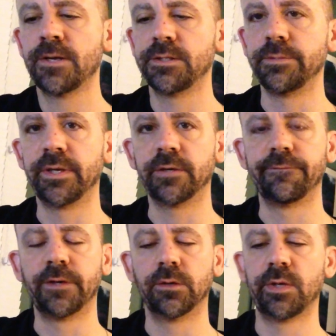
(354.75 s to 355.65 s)
Jamaica
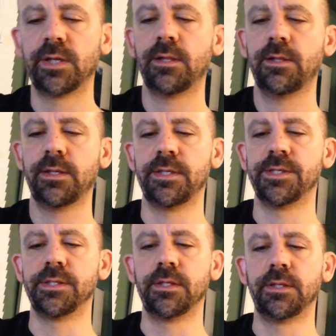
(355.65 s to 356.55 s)
Farewell
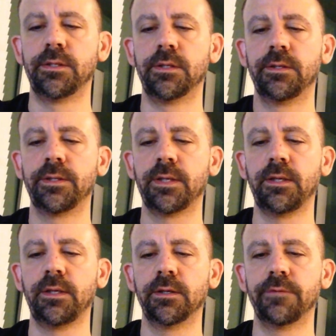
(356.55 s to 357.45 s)
is in the
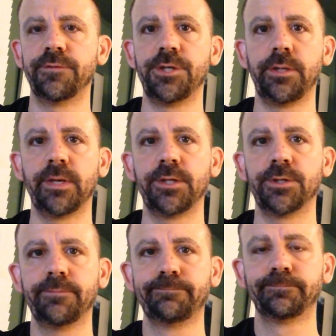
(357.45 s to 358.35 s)
key of G
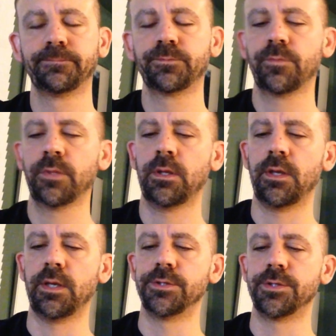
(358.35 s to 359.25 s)
major,
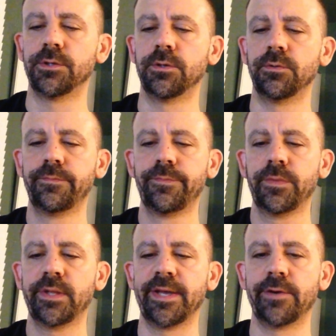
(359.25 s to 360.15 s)
and so
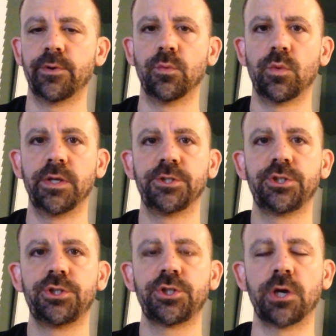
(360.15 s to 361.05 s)
our 1
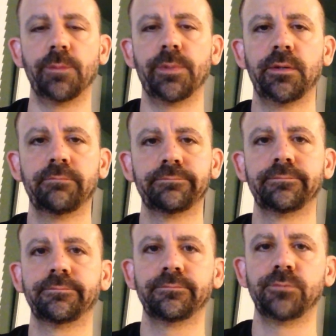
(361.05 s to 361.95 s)
sharp,
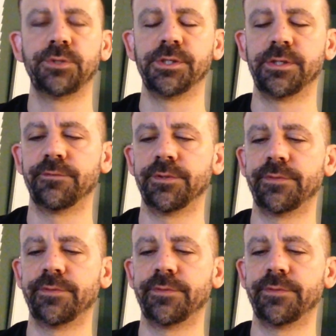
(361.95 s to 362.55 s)
which is different